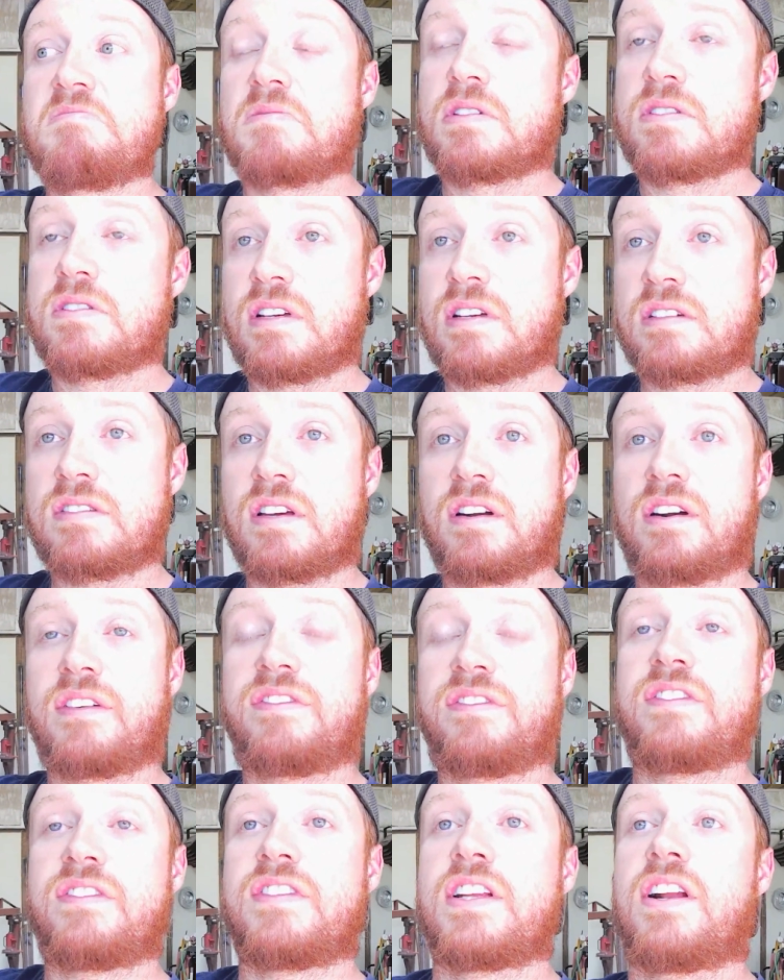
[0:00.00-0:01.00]

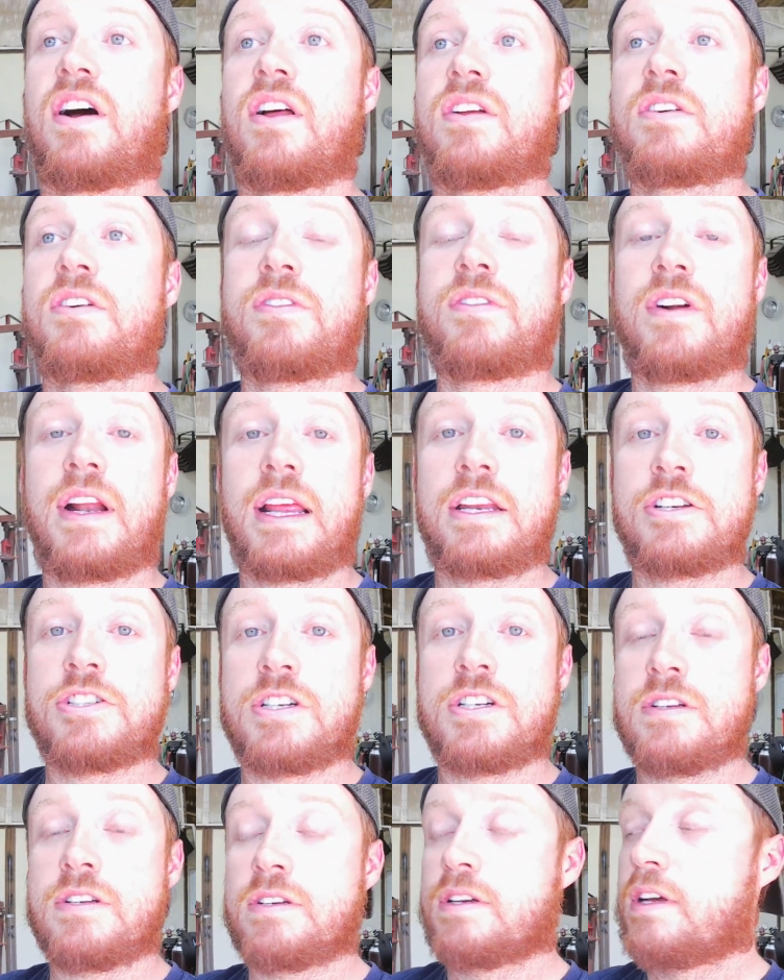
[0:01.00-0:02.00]
$650 for an engine.